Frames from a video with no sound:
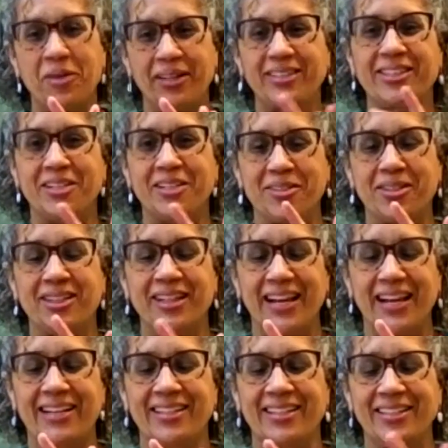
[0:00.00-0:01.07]

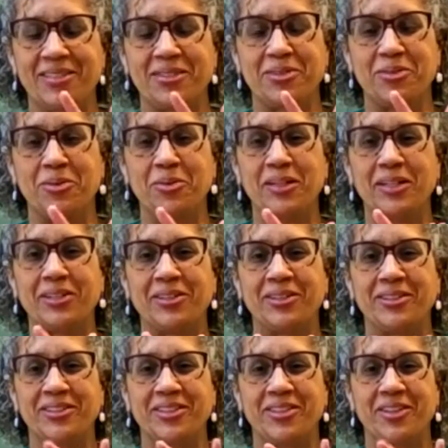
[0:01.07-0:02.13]
In school, we
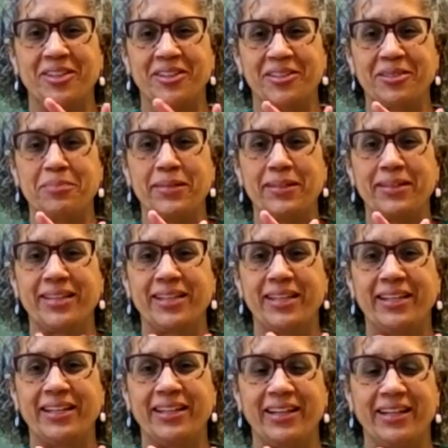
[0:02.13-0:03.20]
learned to call this
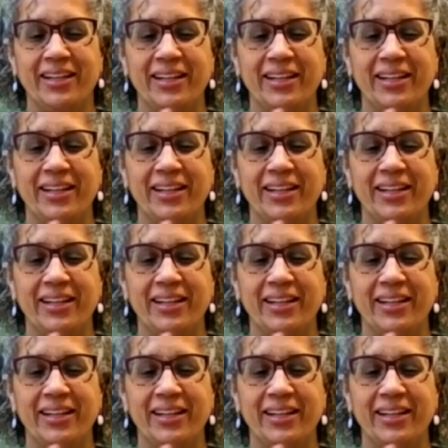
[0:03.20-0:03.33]
milking.